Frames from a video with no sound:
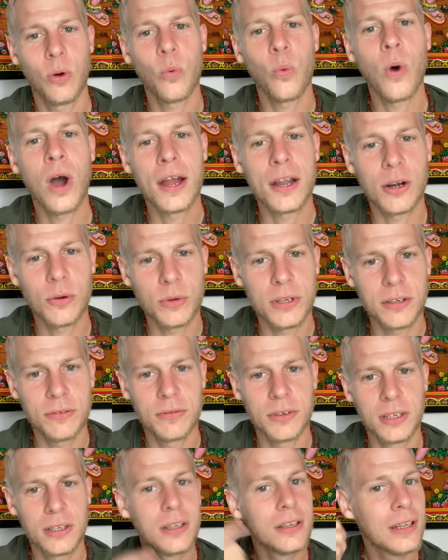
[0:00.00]
Why are we
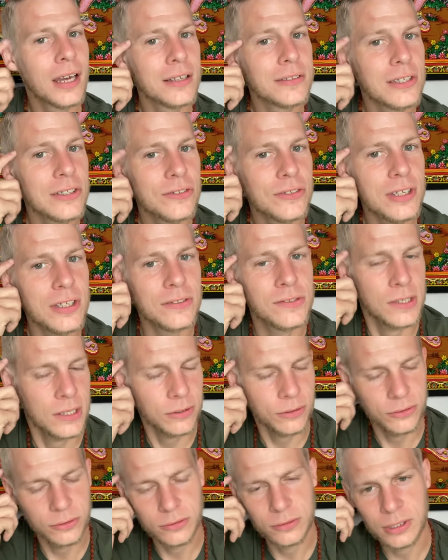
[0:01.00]
offended? Not these
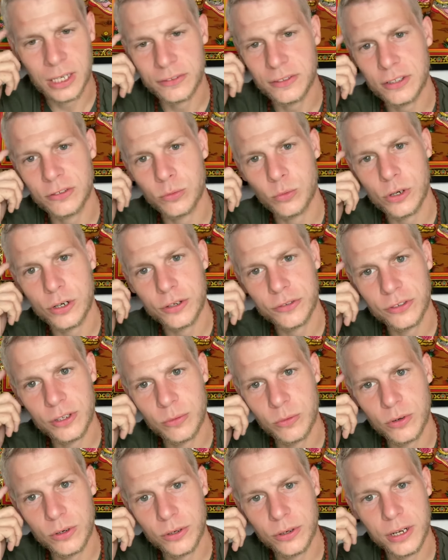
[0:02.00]
details, not these words
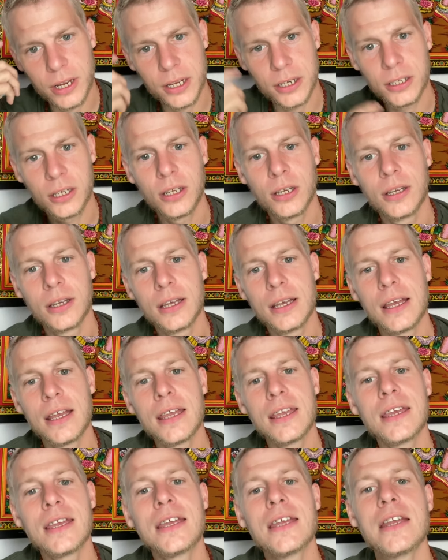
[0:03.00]
that we'll create.
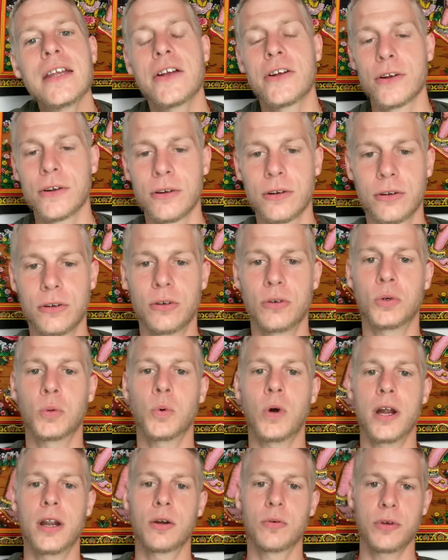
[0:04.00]
Here,
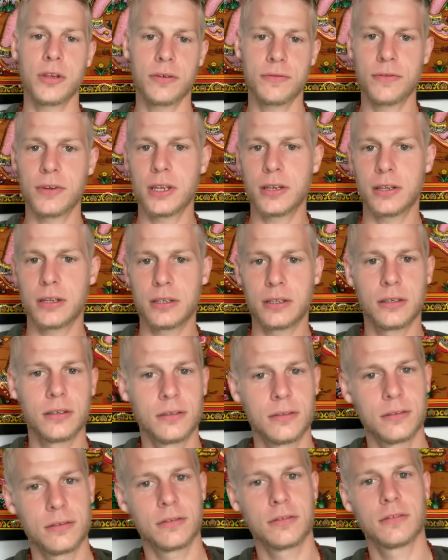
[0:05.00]
why are we offended,
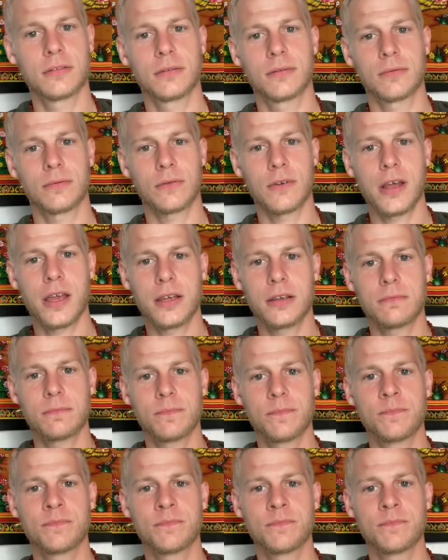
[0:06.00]
right?